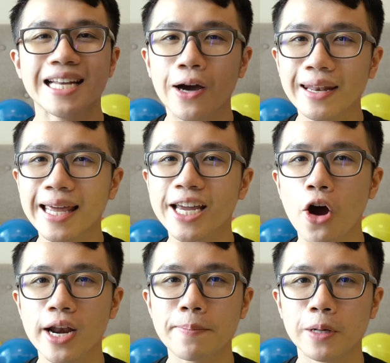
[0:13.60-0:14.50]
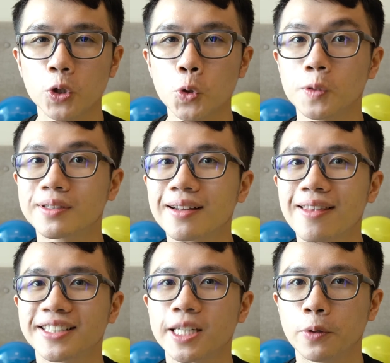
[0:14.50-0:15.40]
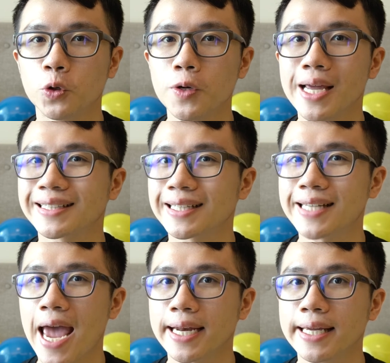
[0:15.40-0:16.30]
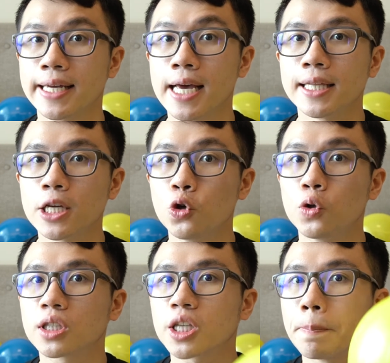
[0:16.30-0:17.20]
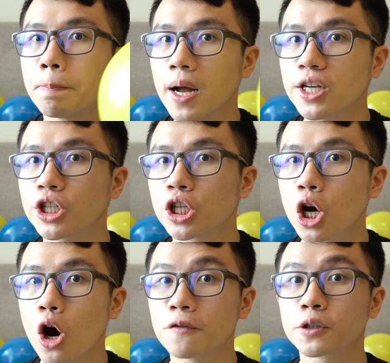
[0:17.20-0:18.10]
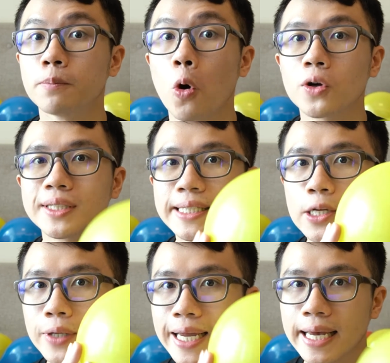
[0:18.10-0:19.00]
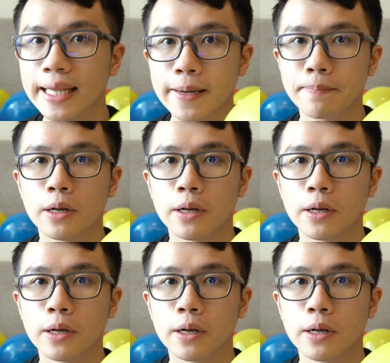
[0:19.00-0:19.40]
Now, unlike hot air balloons, cluster ballooning is a technique that uses a bunch of small sealed helium